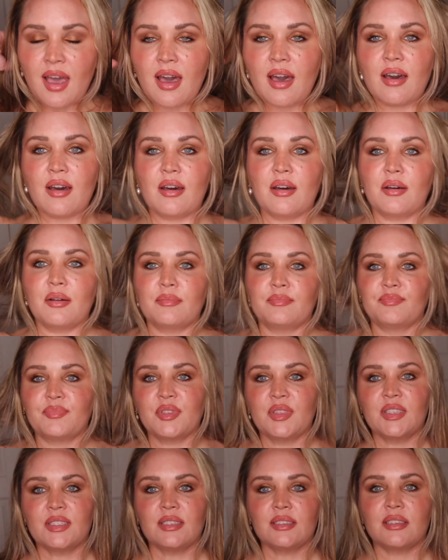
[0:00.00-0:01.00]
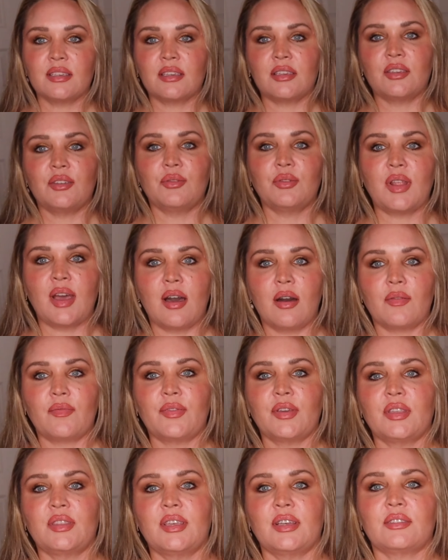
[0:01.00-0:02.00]
Um, but this is a cute
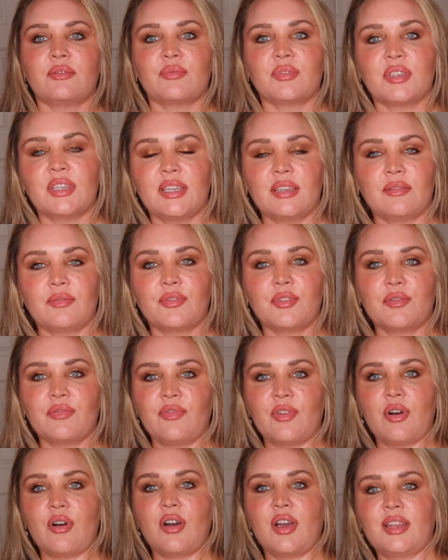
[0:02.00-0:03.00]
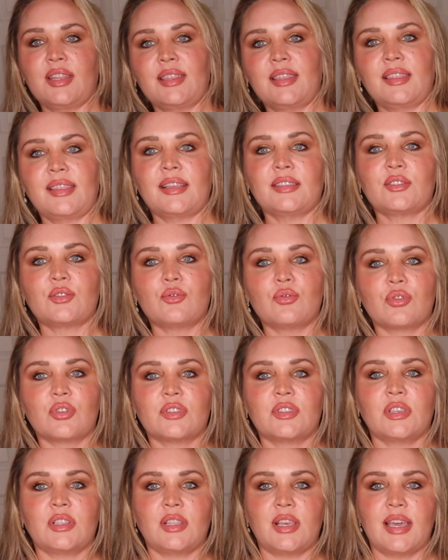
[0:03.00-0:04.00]
outfit that's really in for fall. Anything that's
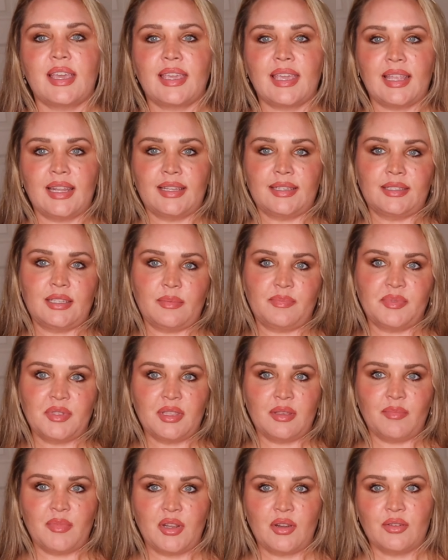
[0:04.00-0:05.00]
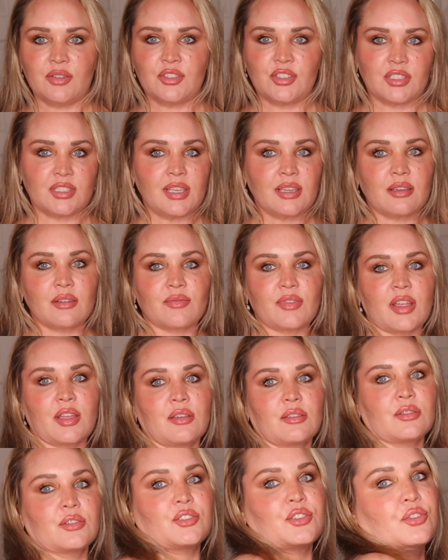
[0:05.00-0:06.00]
corset-like and it dips in the middle. It's just like a
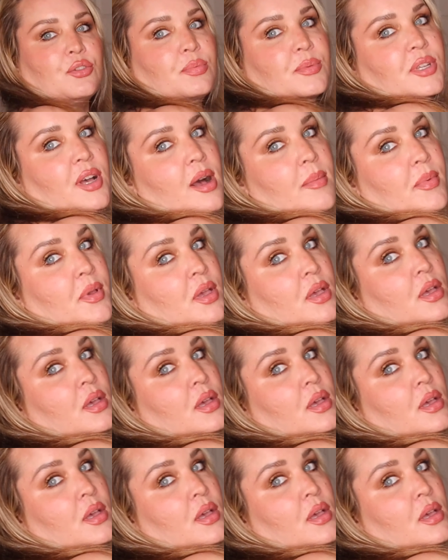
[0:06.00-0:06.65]
regular tube top.